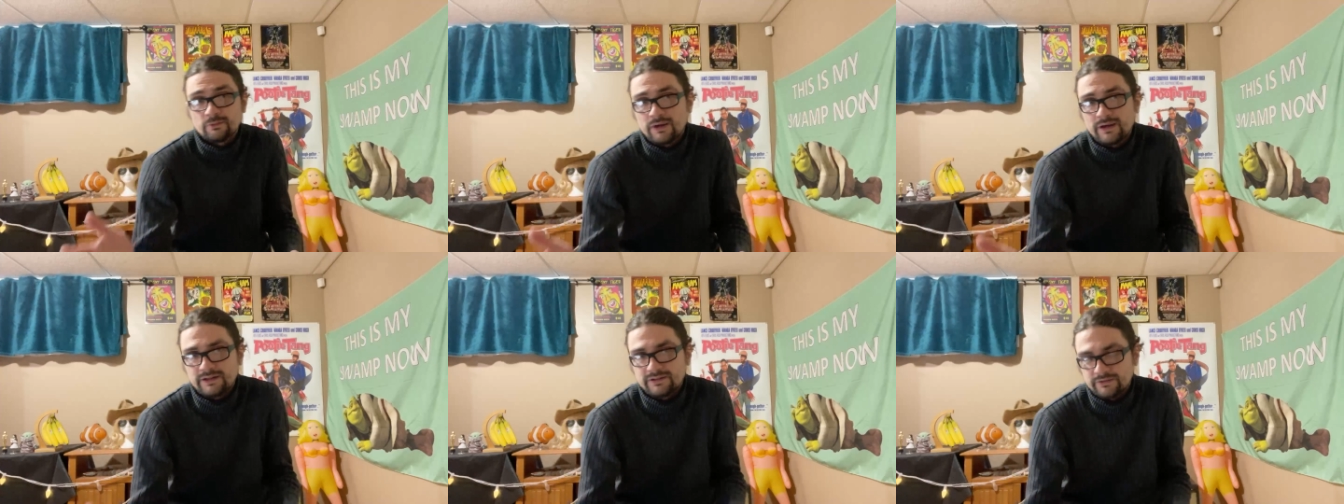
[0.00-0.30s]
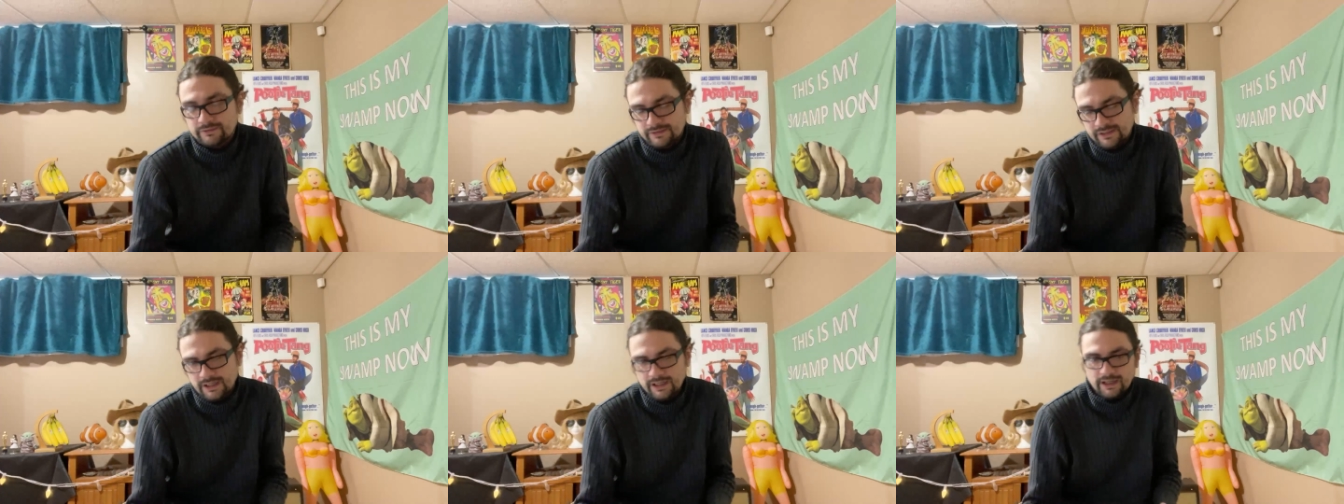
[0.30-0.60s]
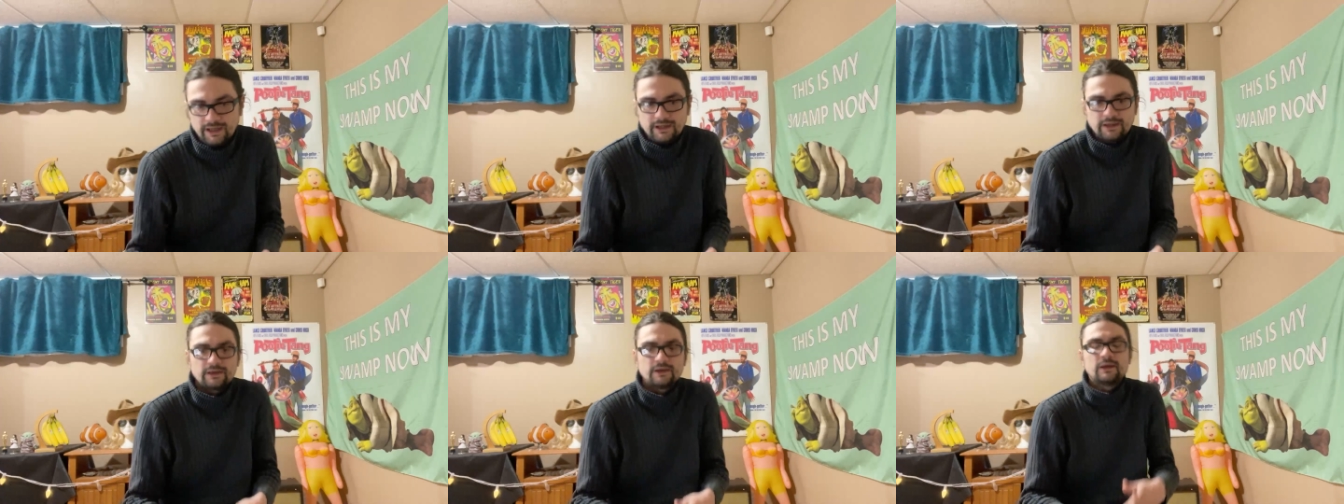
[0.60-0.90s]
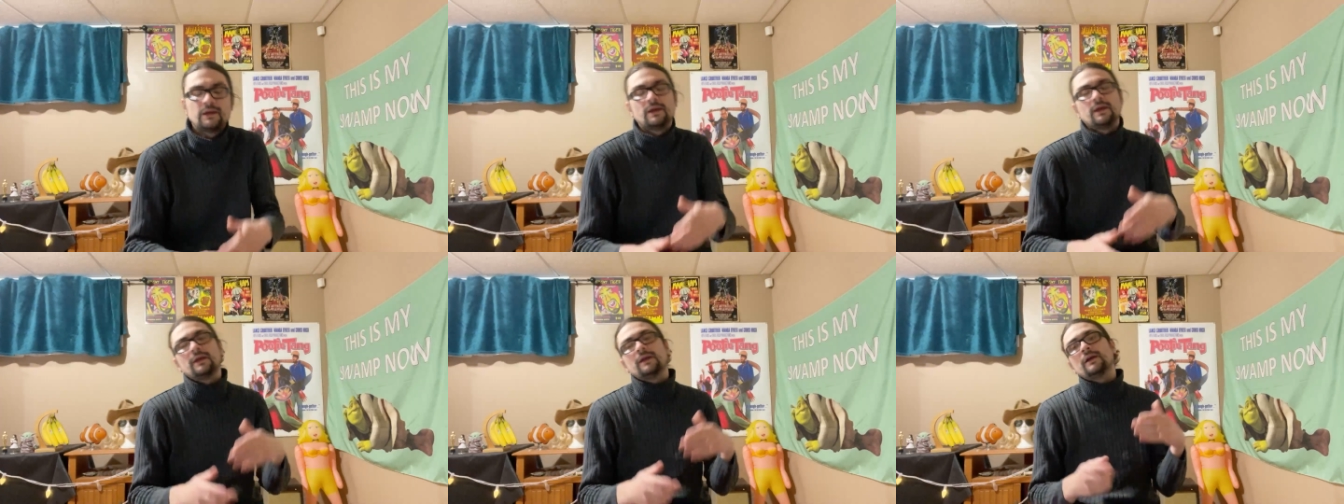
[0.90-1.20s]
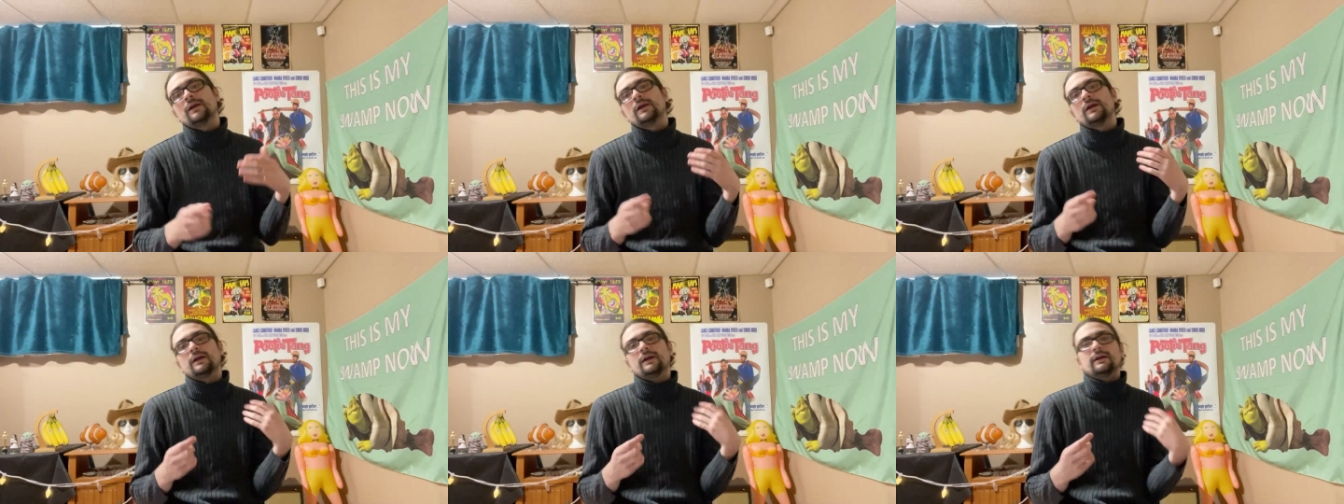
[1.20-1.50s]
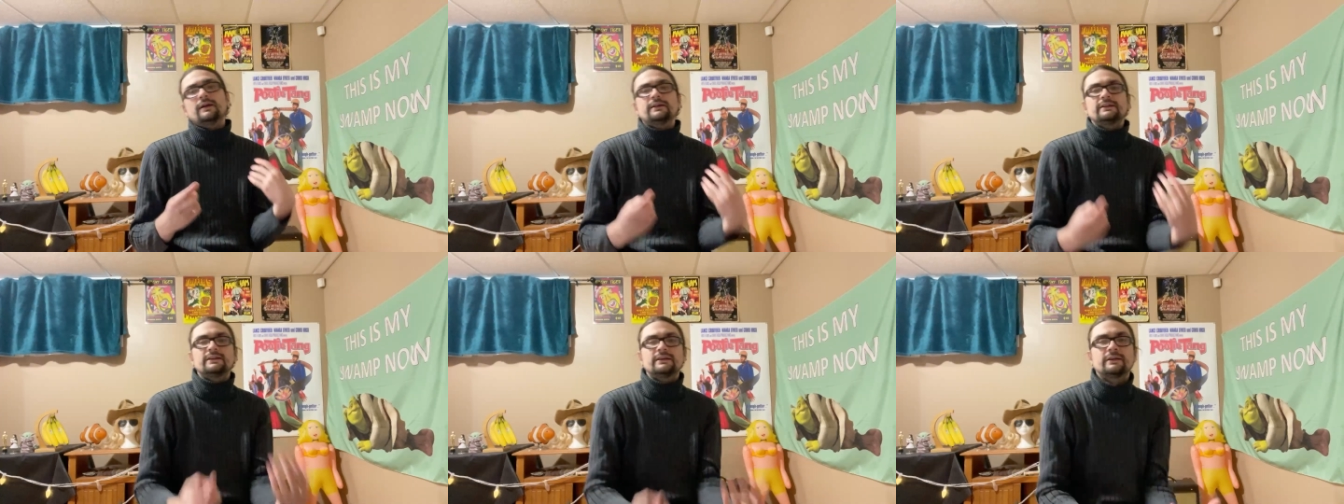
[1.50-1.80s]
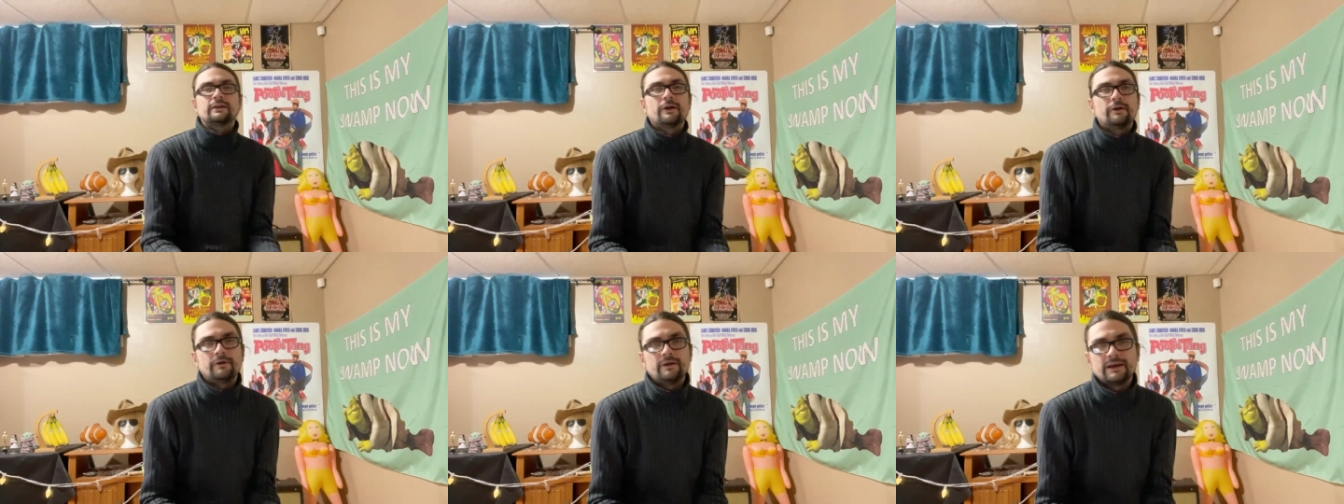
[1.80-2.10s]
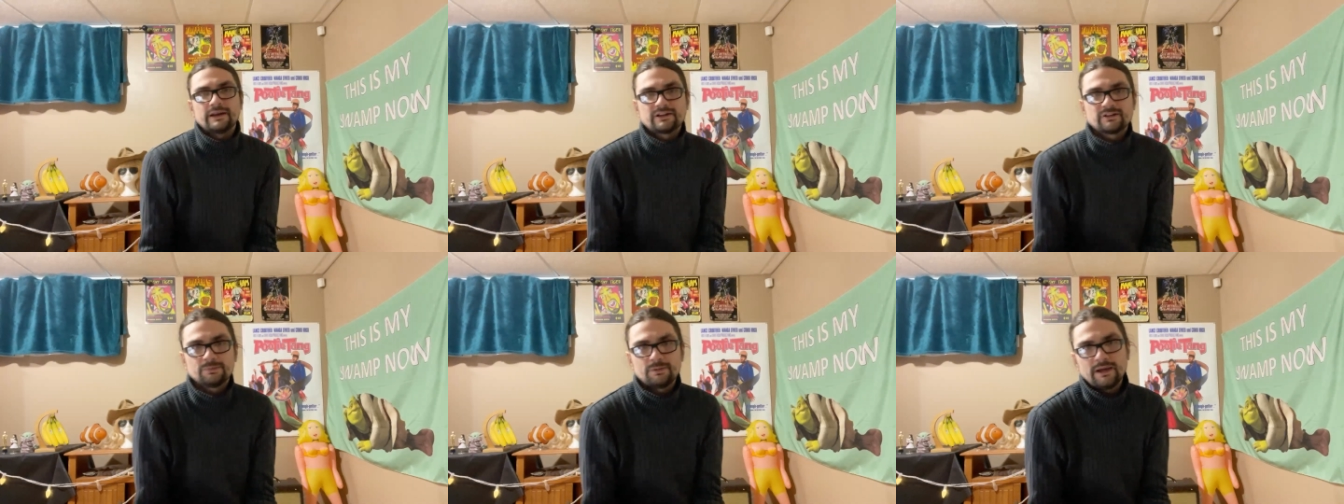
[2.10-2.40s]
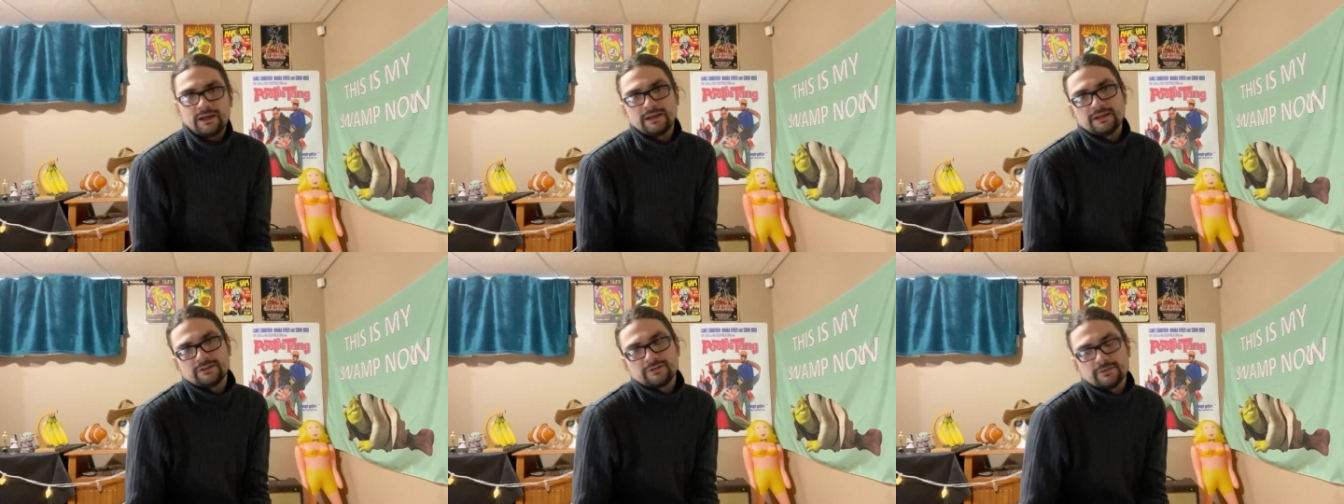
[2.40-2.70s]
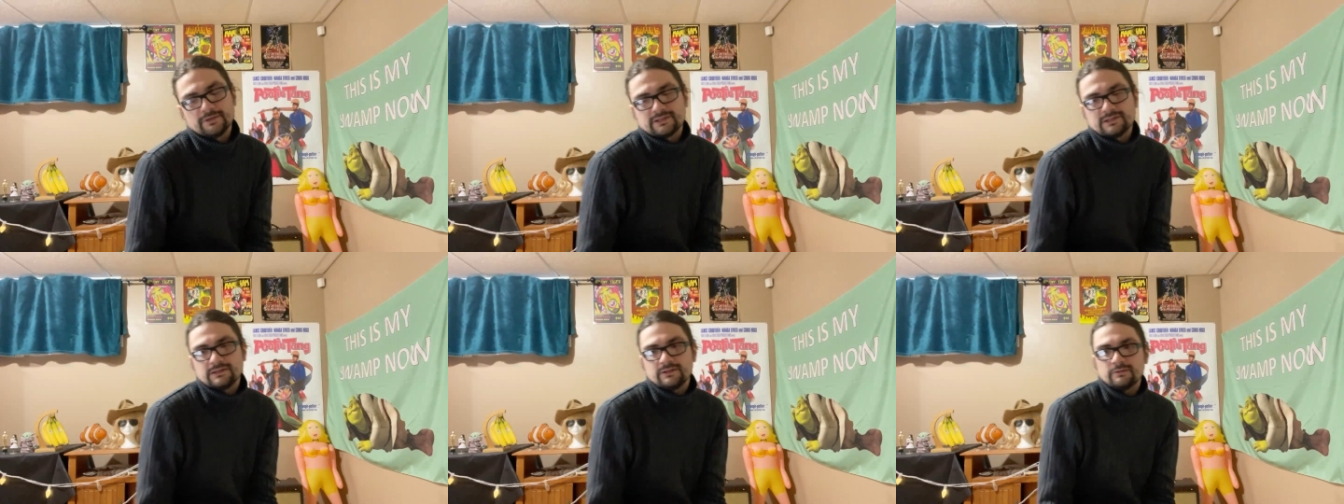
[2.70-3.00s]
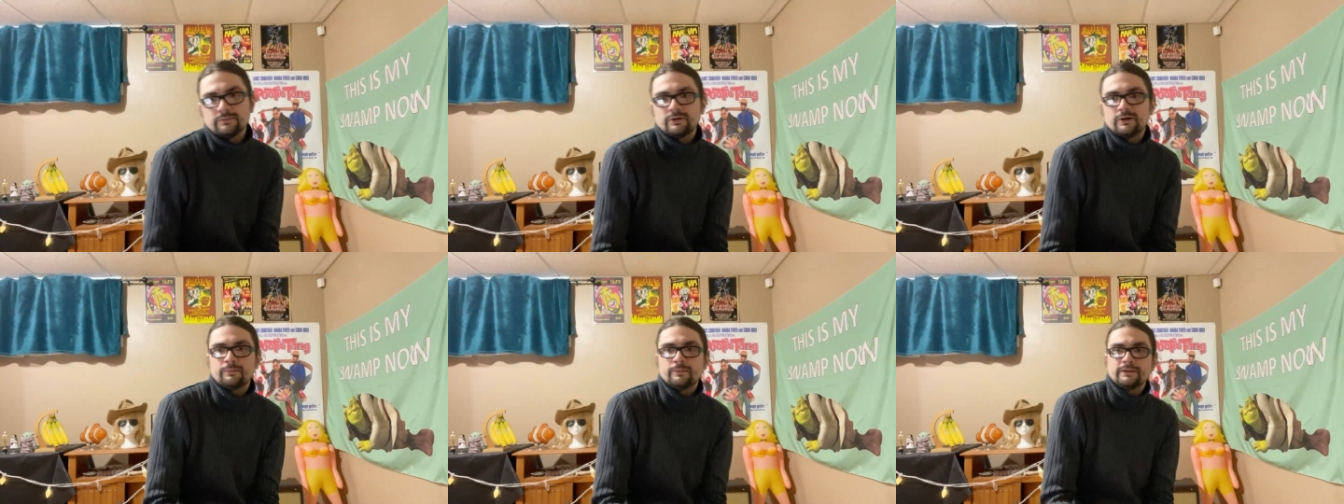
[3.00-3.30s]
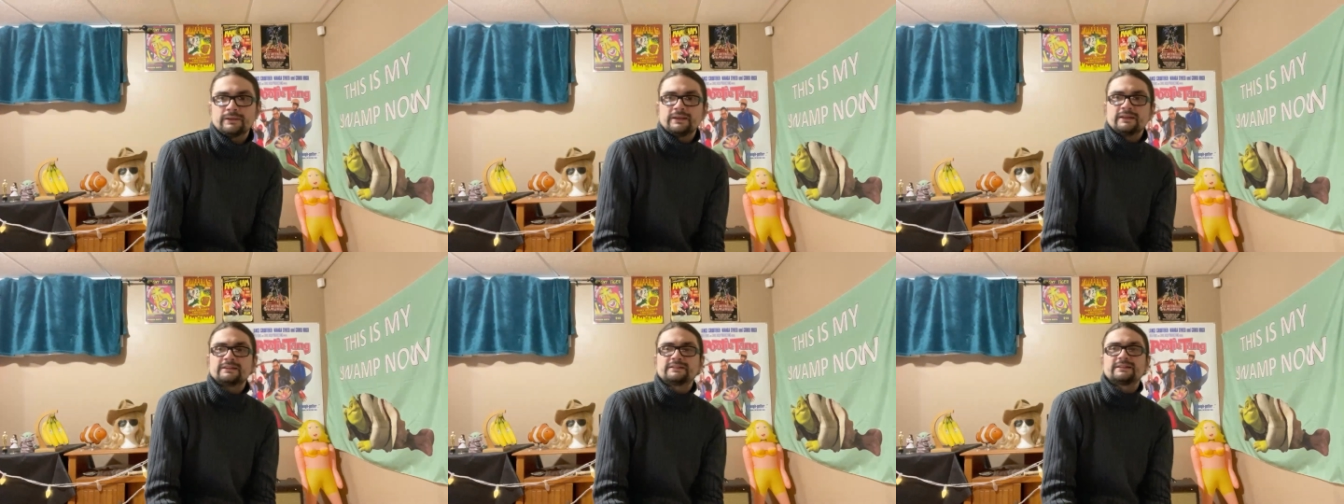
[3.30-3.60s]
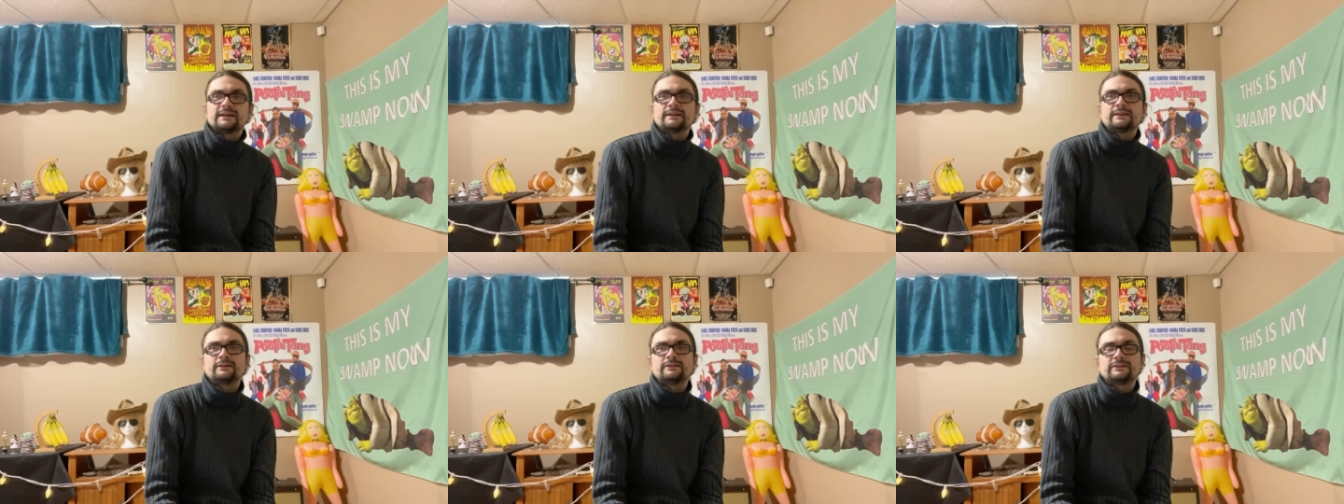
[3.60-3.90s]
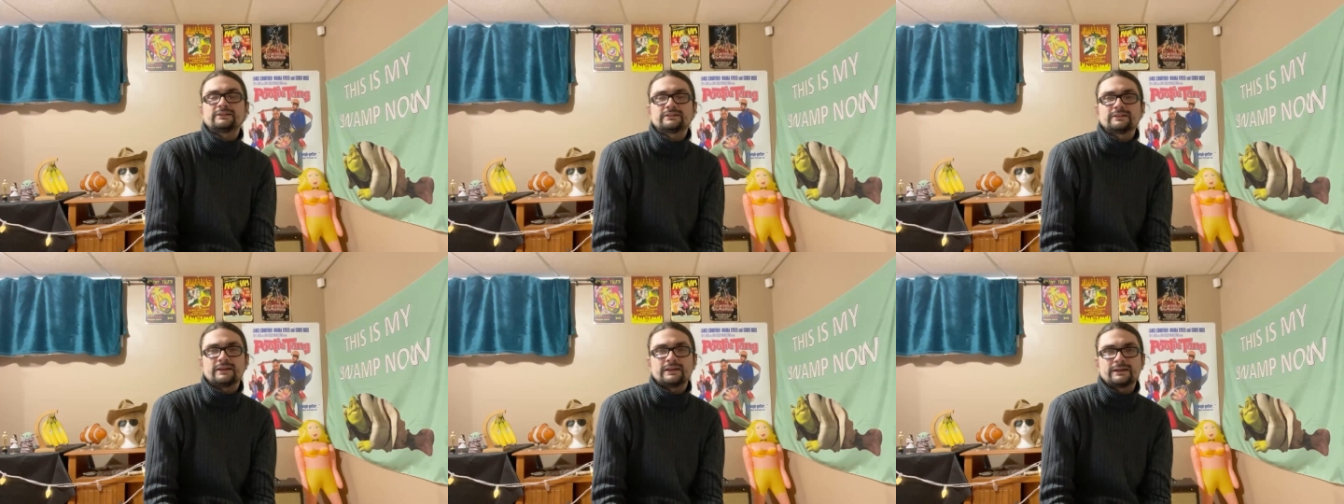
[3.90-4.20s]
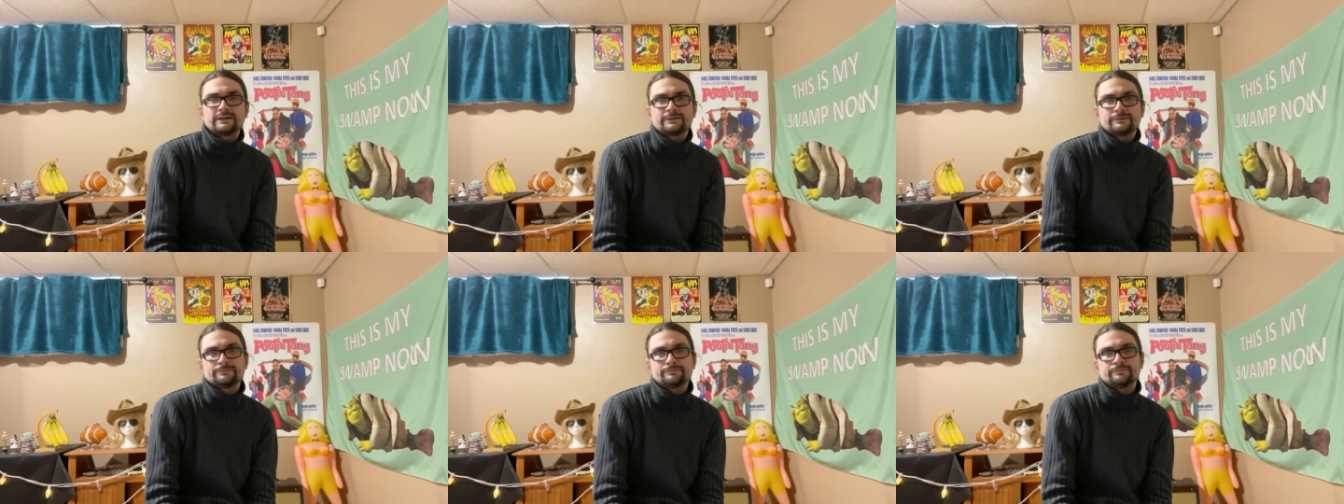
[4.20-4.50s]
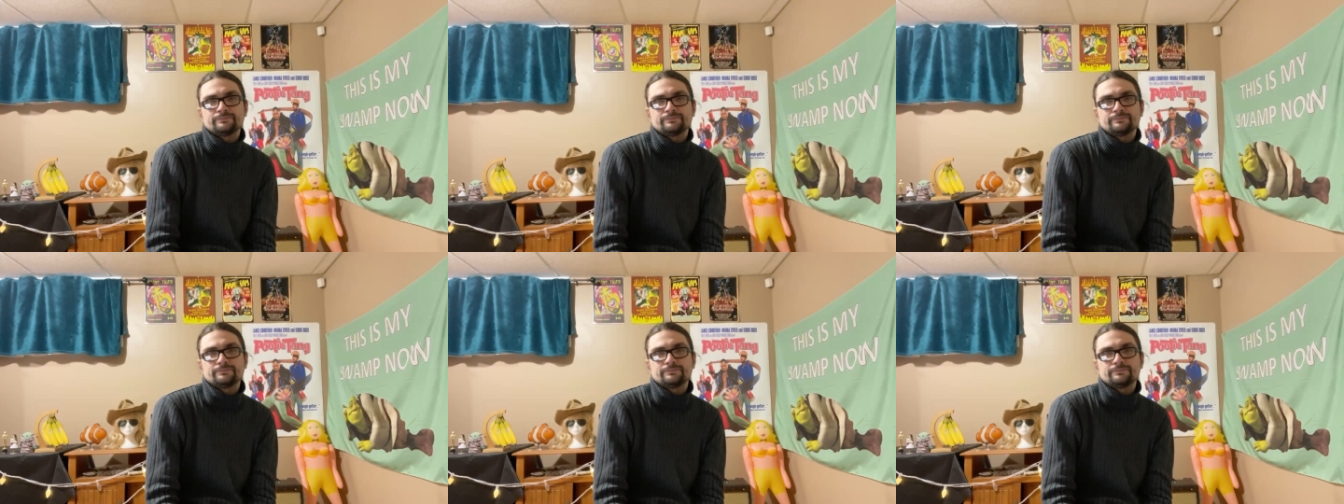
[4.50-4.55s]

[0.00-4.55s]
why he's okay, you know, and explain it to us a little more. But instead, they're just like,